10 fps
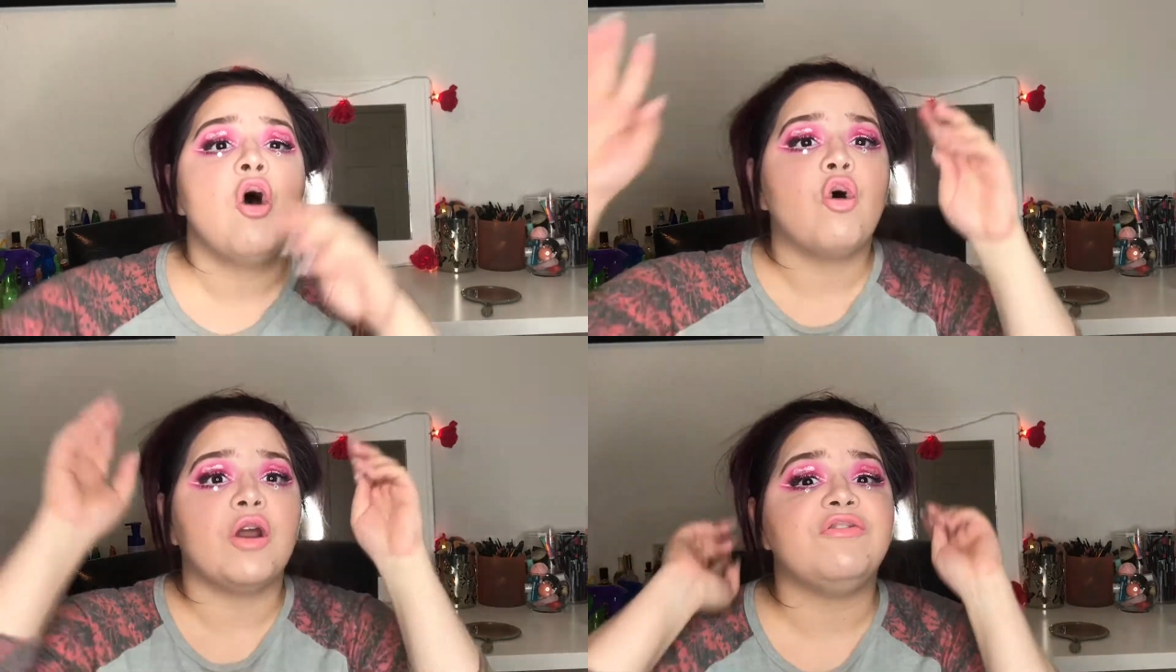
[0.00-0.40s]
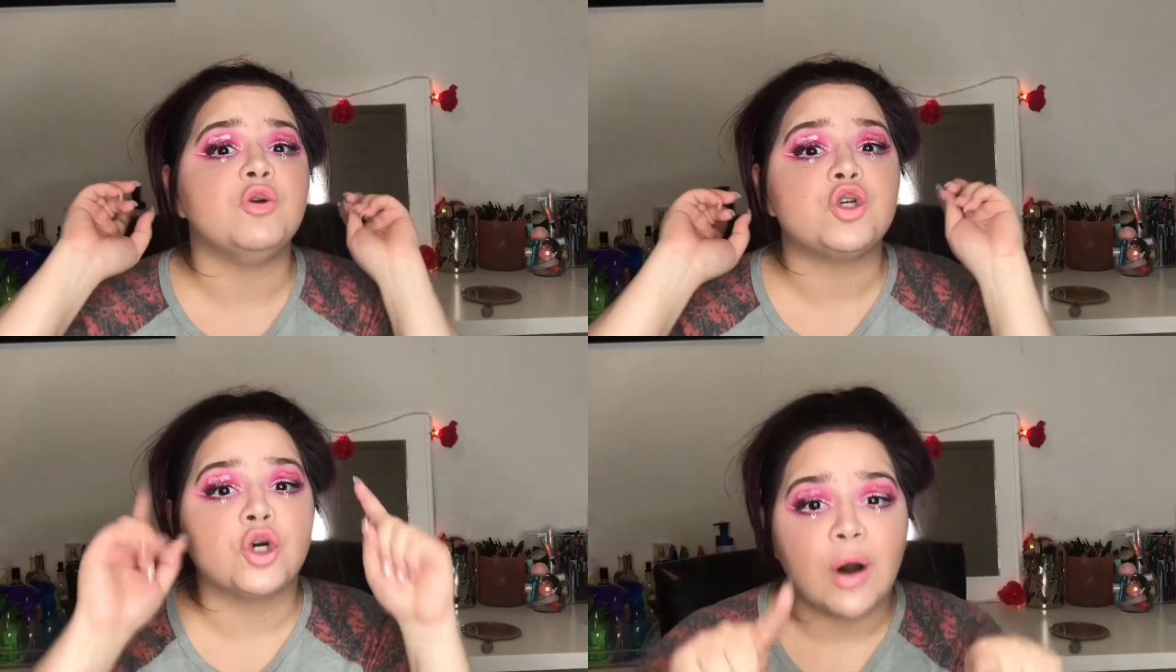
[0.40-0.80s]
or if
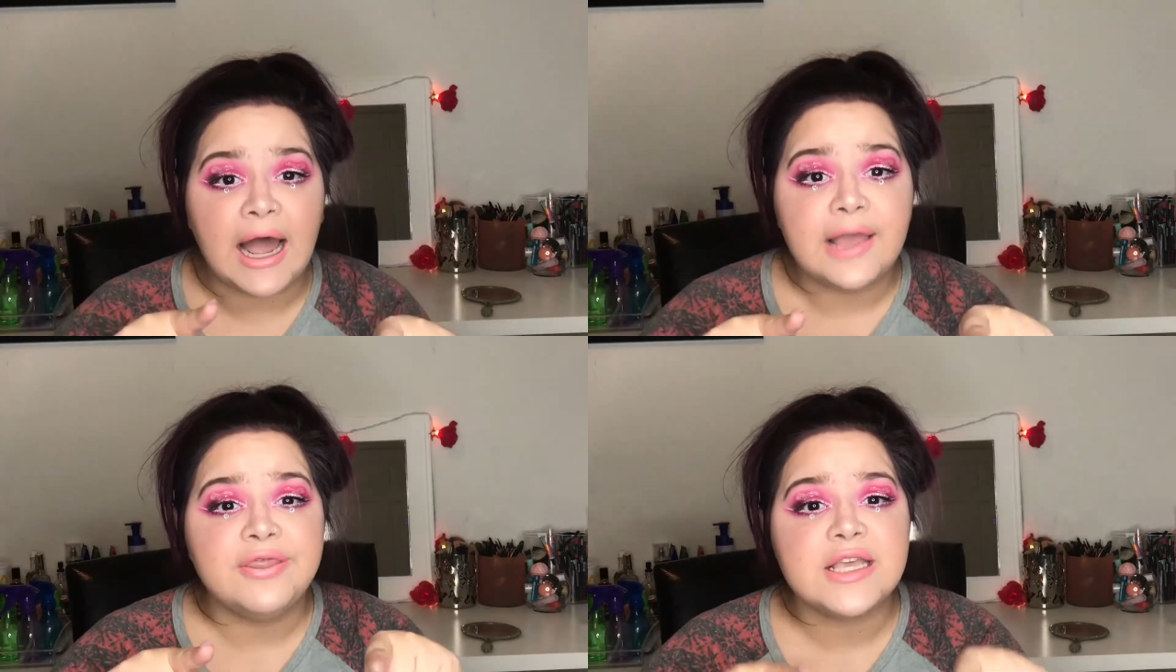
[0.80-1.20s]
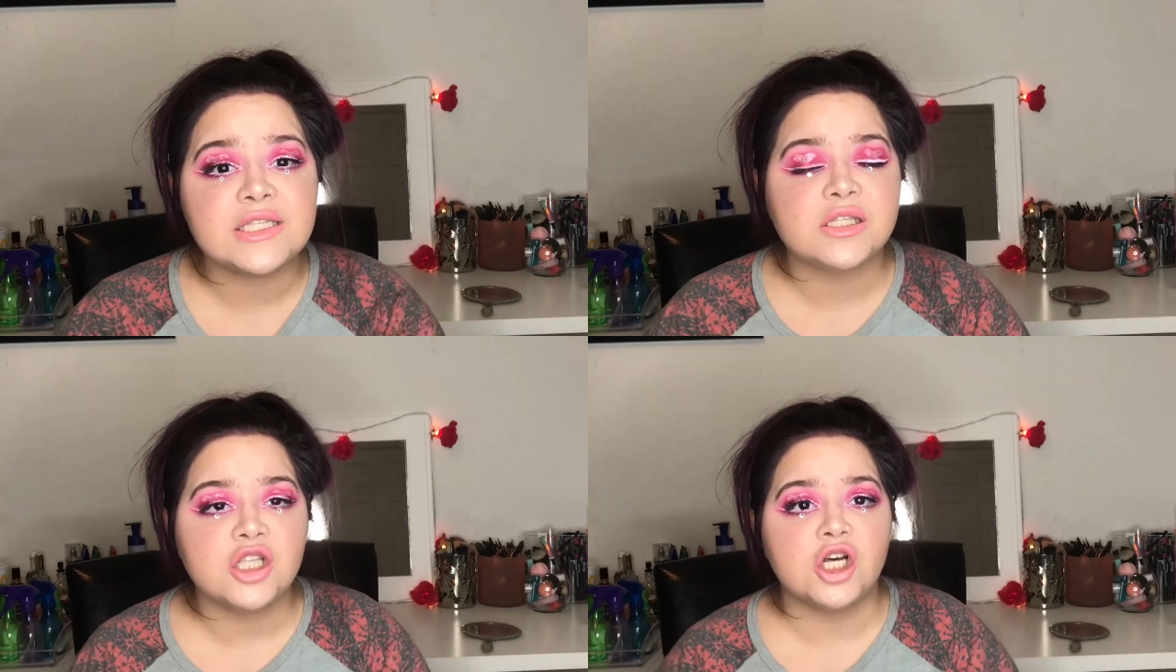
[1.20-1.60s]
you tried
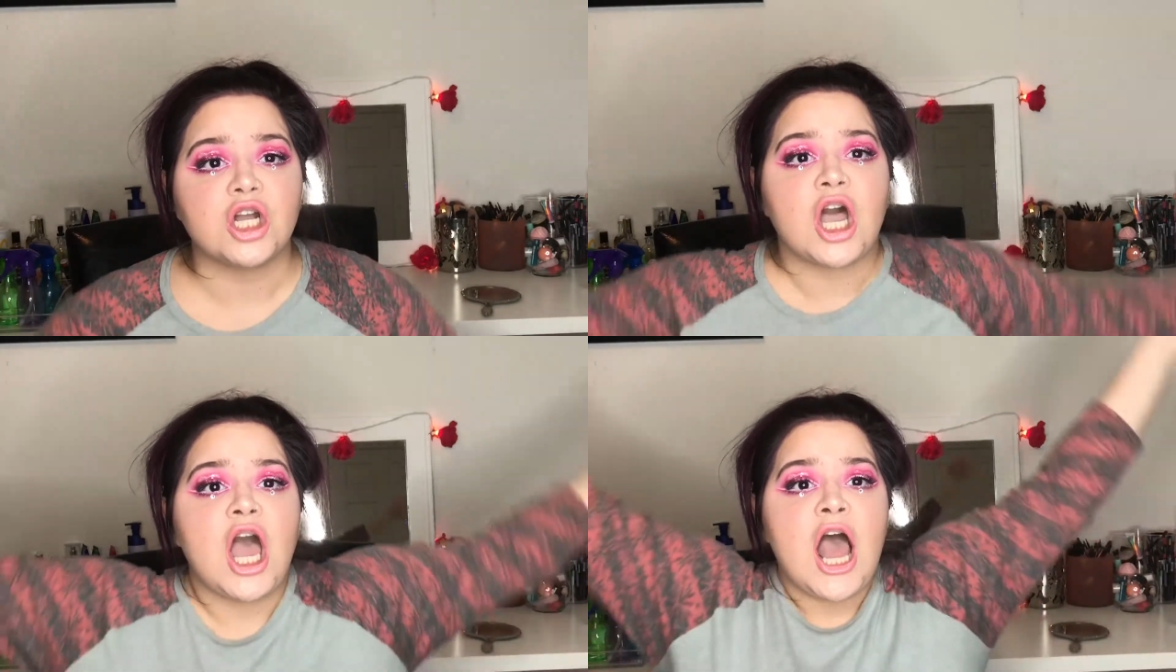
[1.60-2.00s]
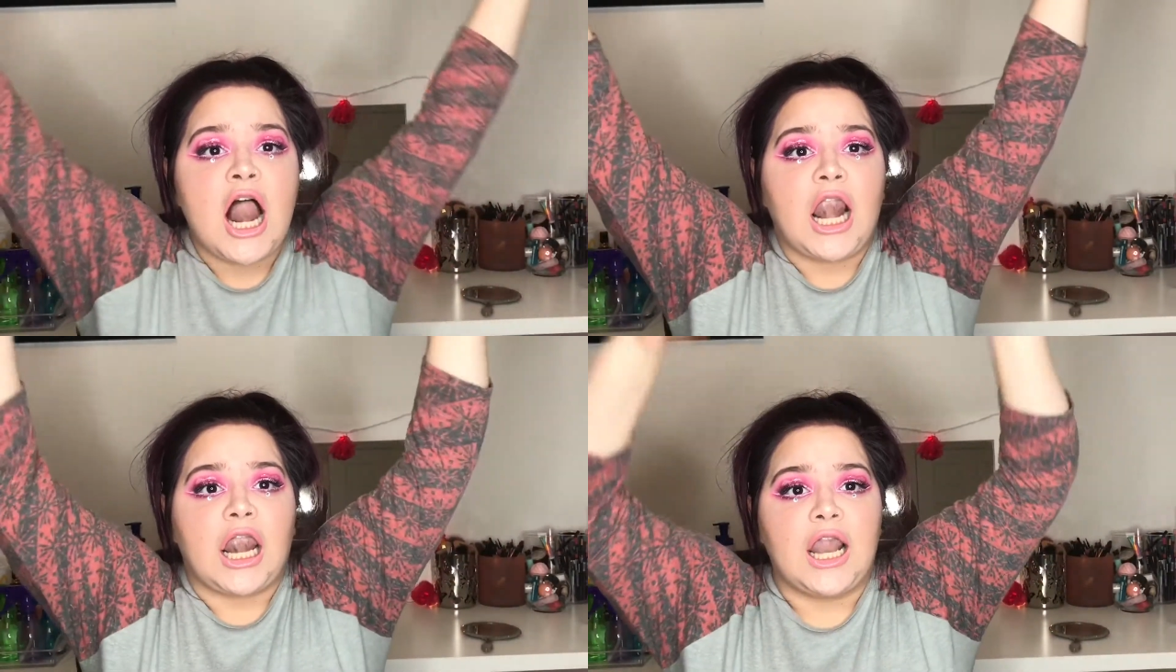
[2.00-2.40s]
this look,
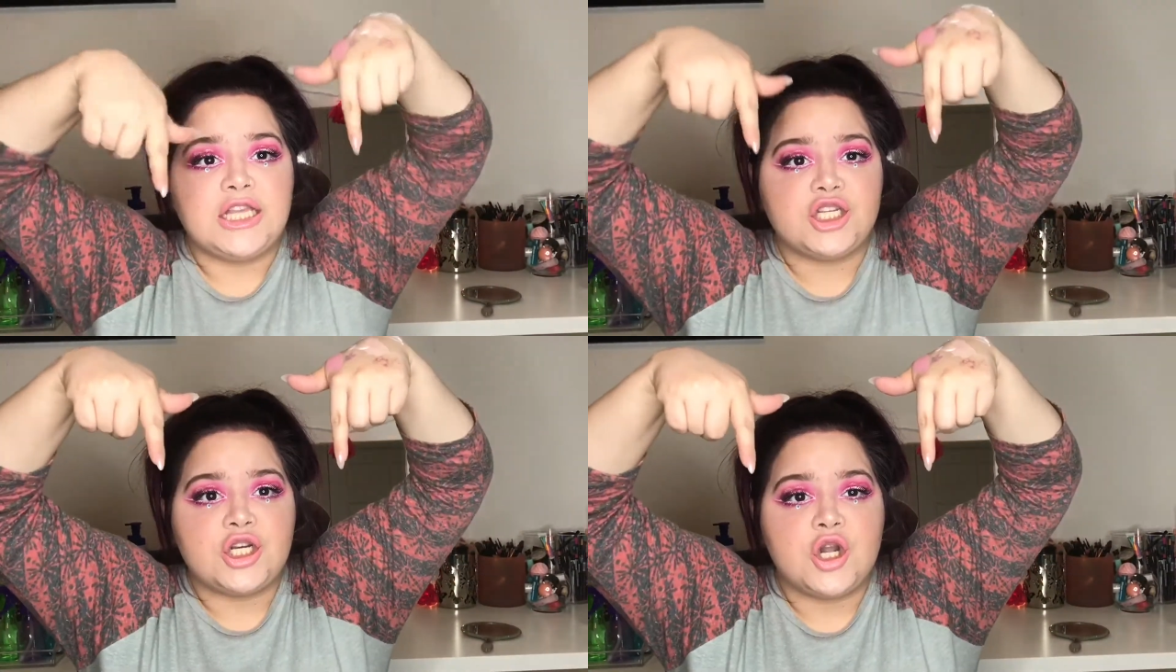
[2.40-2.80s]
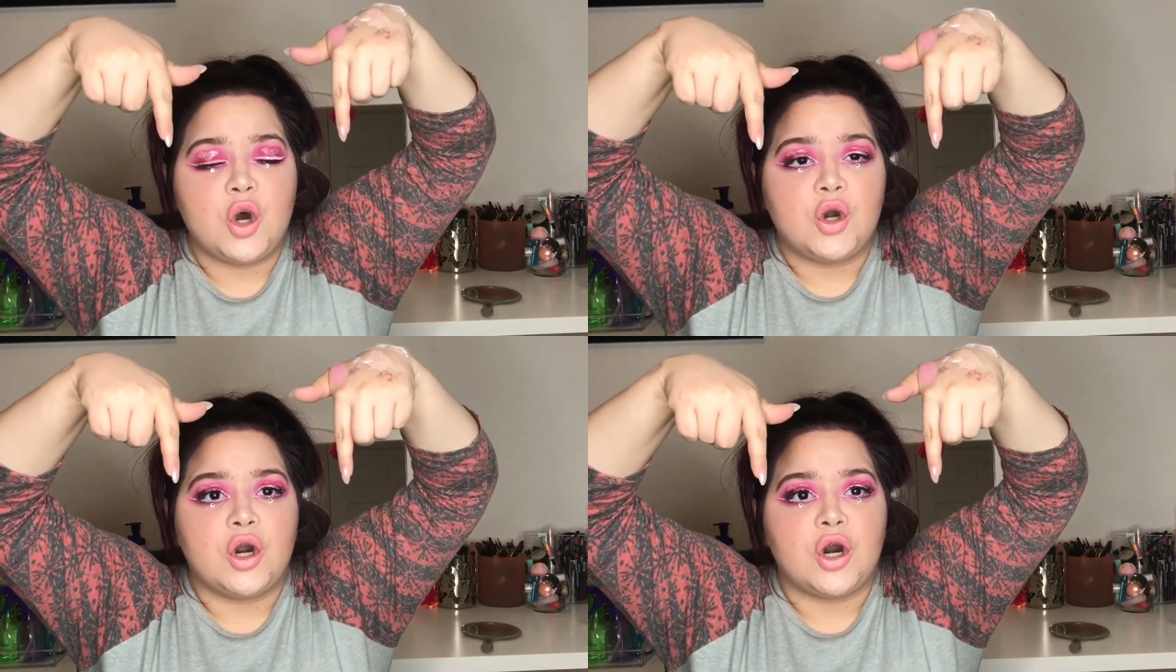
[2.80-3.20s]
let your
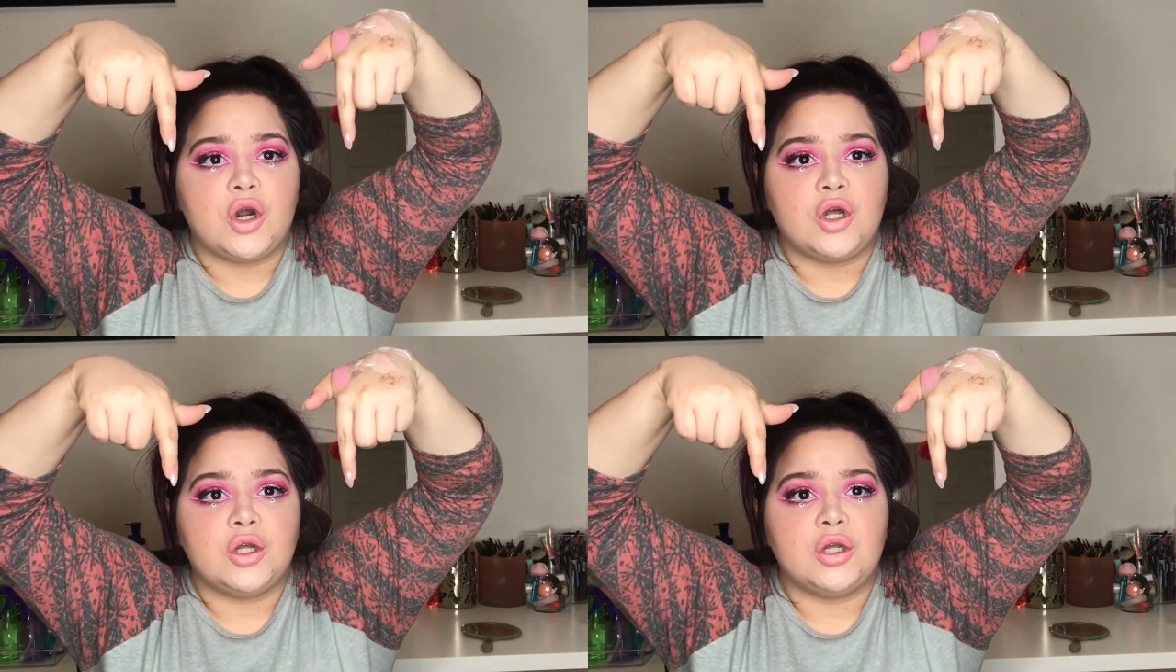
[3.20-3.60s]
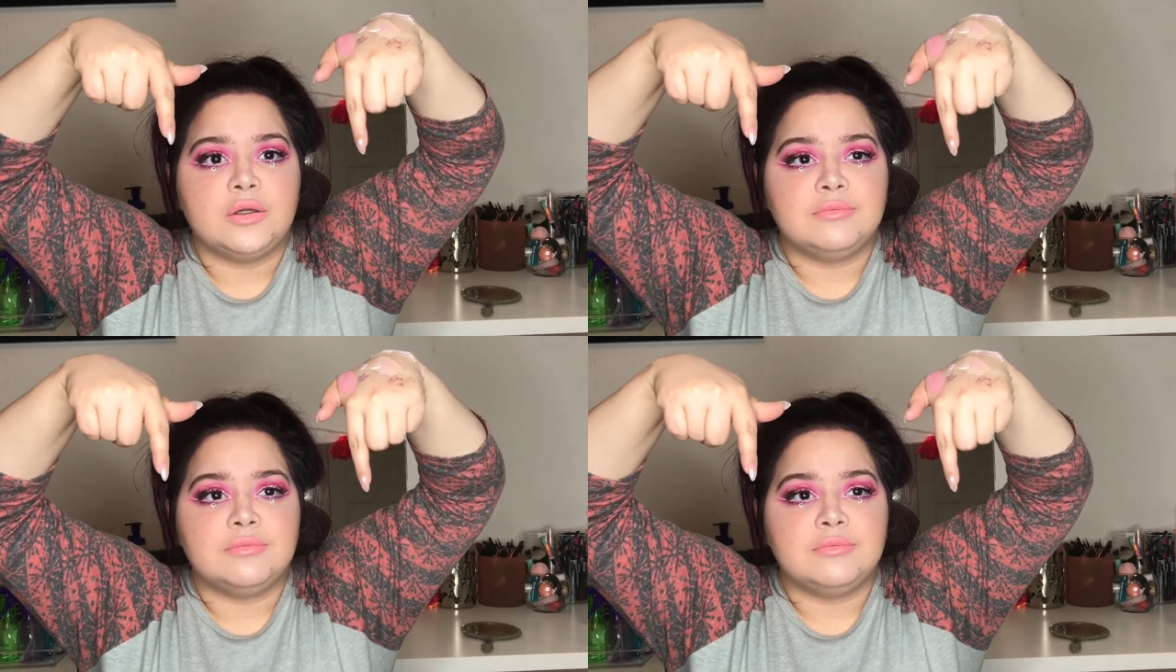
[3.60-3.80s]
girl